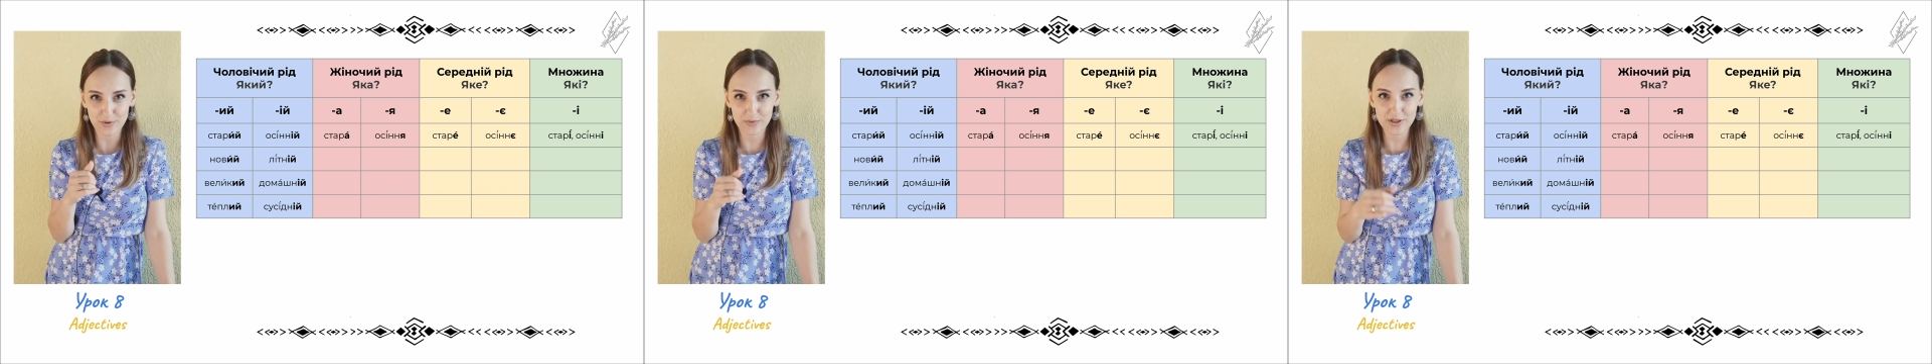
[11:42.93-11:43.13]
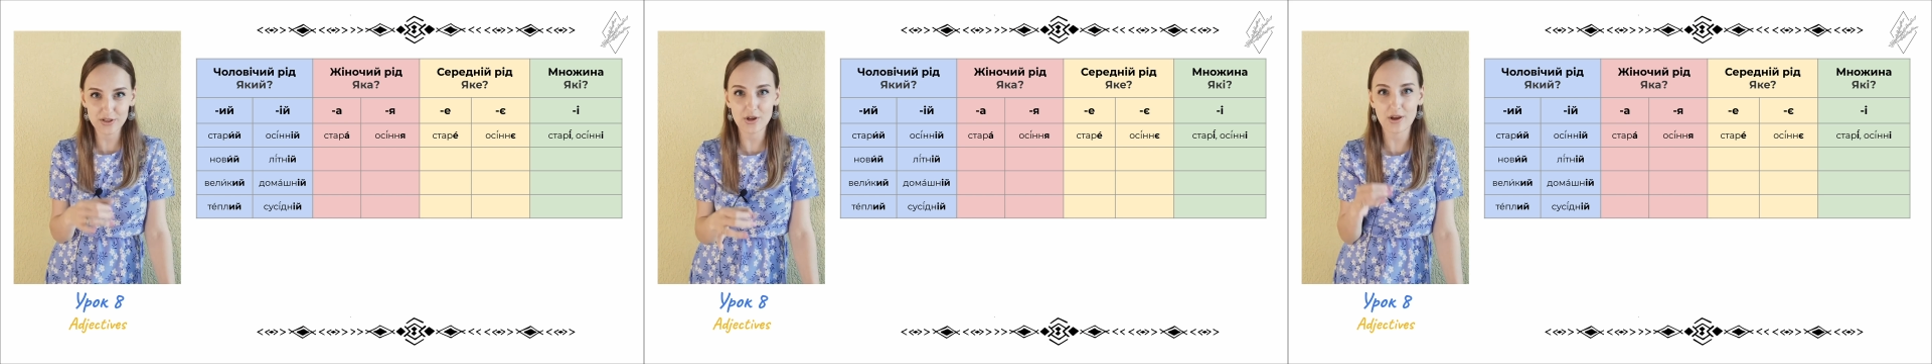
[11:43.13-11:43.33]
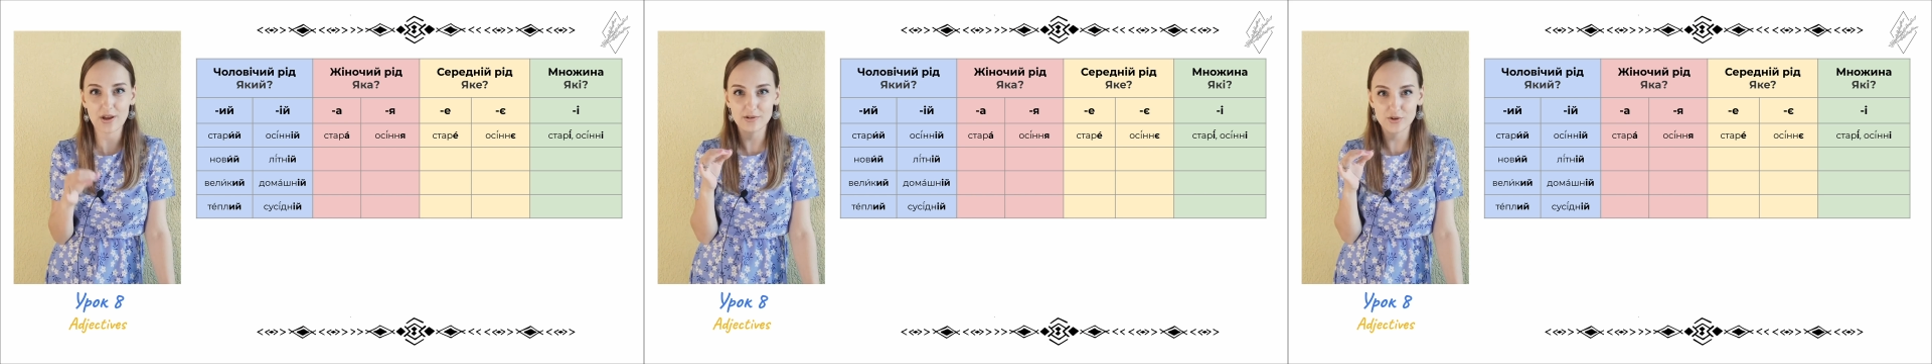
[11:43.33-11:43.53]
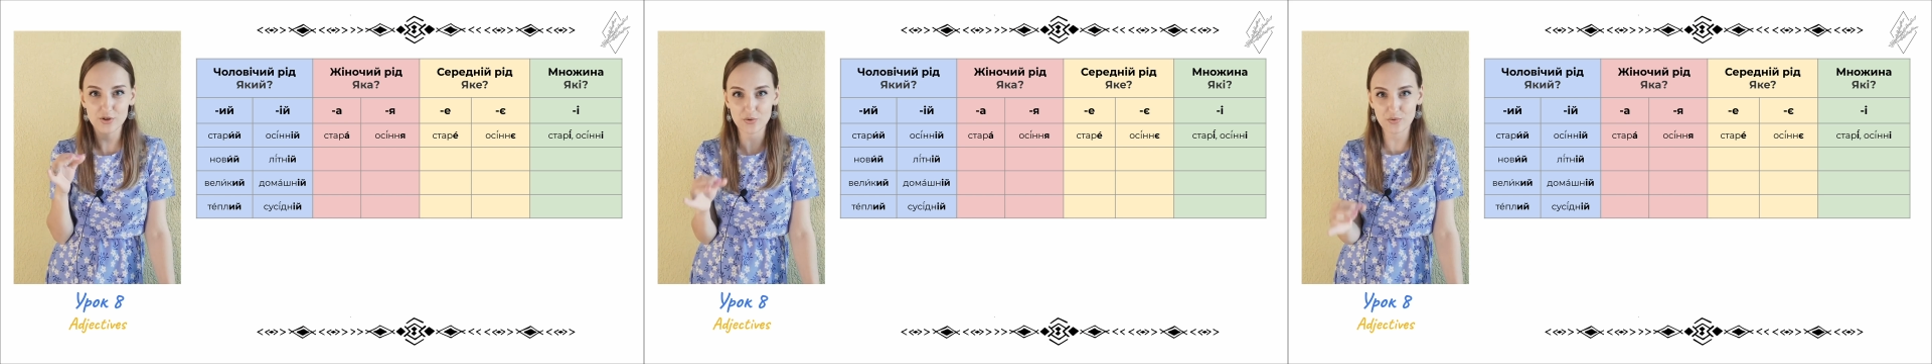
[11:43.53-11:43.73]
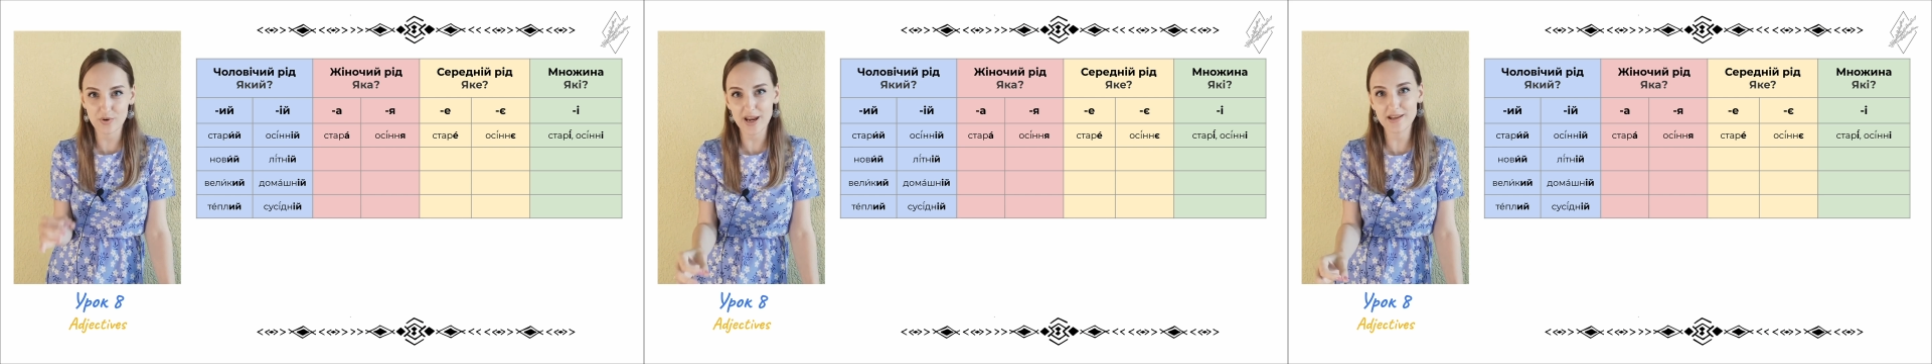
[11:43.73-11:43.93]
video and
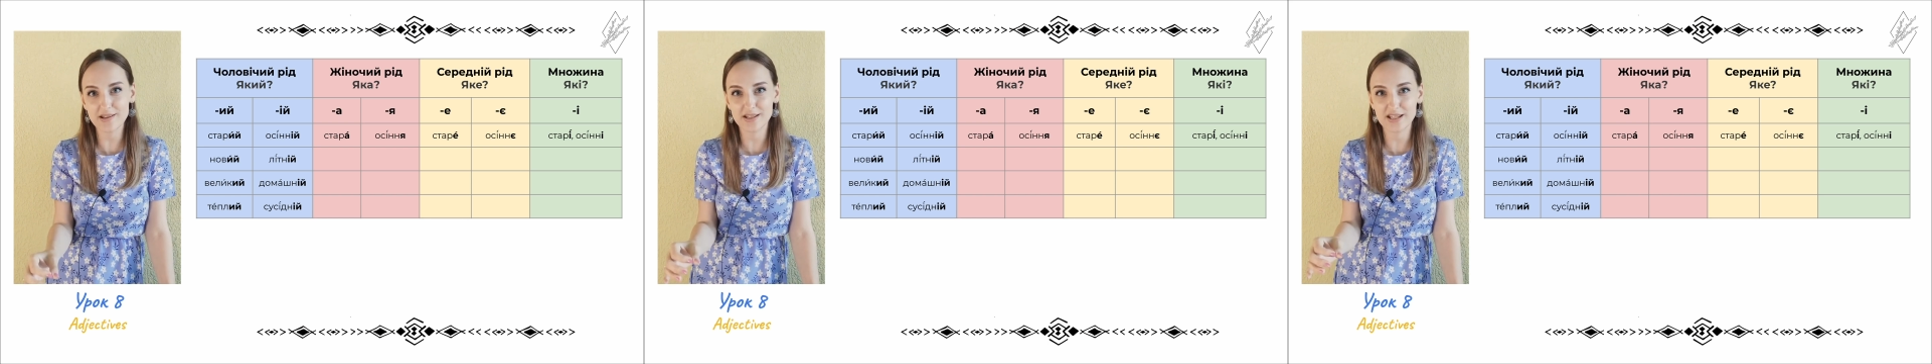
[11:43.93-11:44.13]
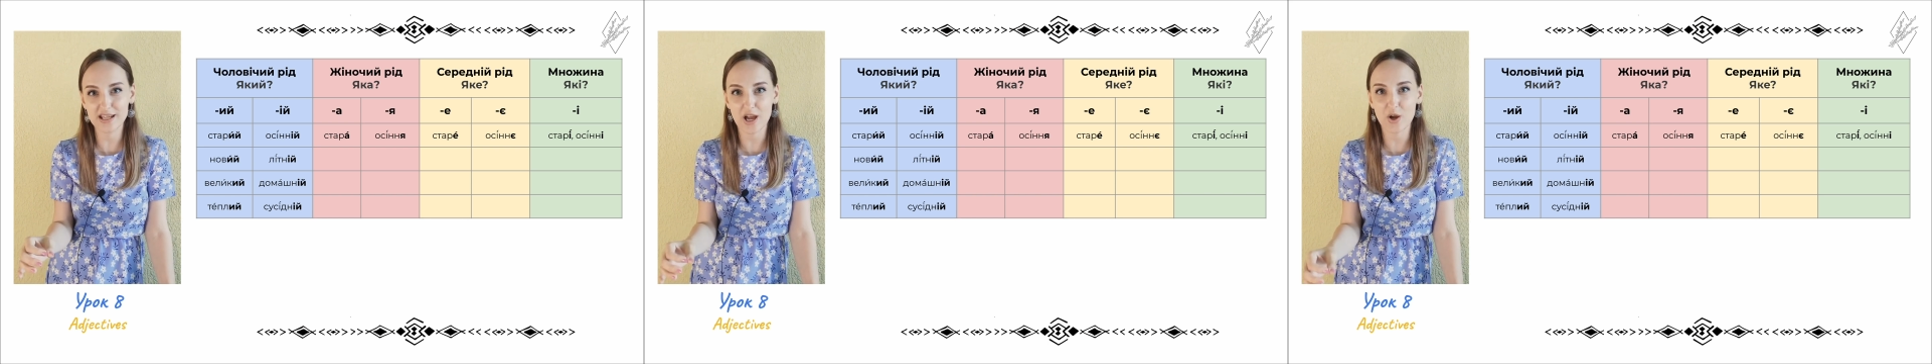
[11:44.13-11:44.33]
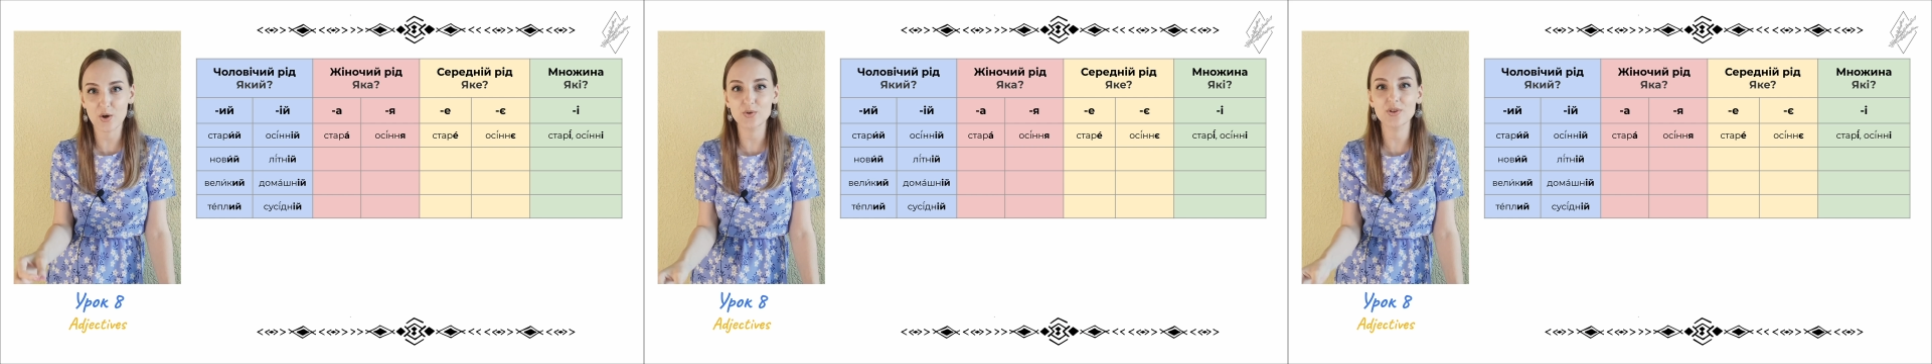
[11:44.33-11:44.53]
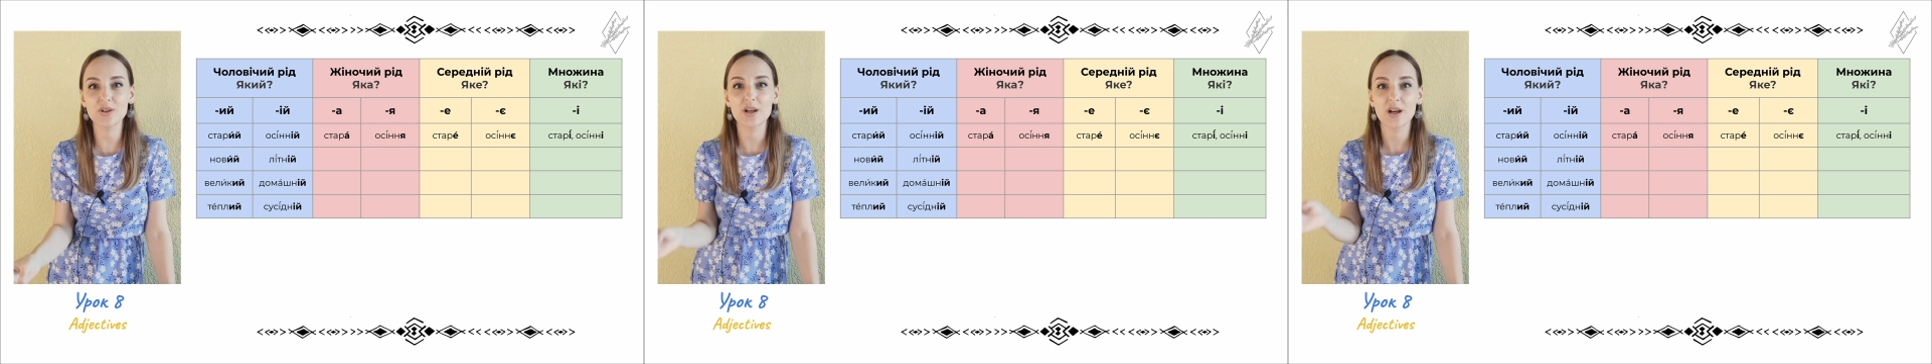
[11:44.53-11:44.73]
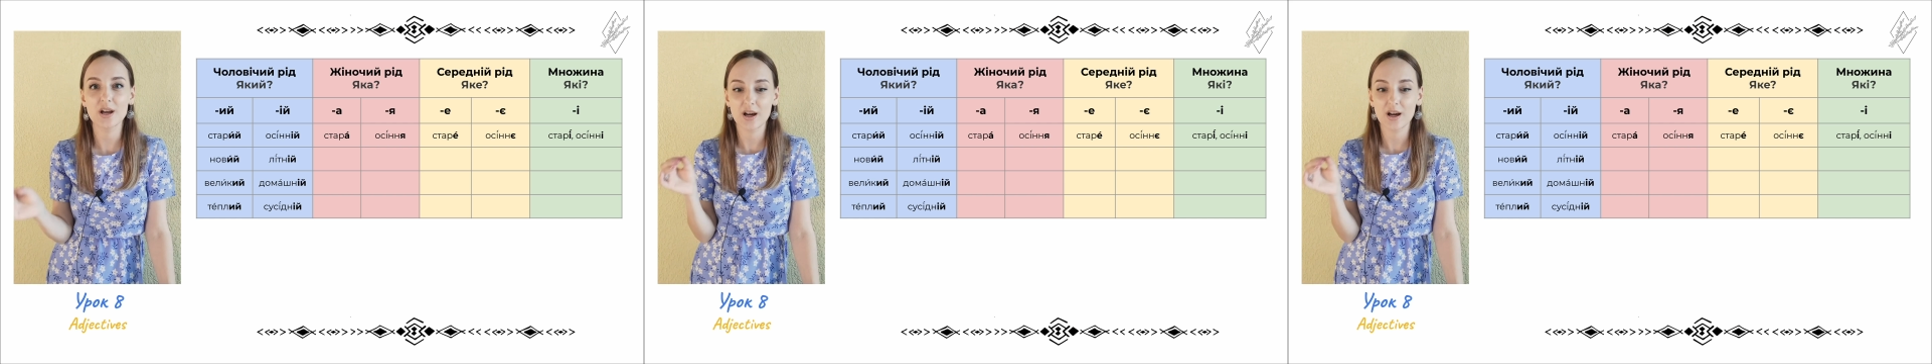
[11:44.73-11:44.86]
to write down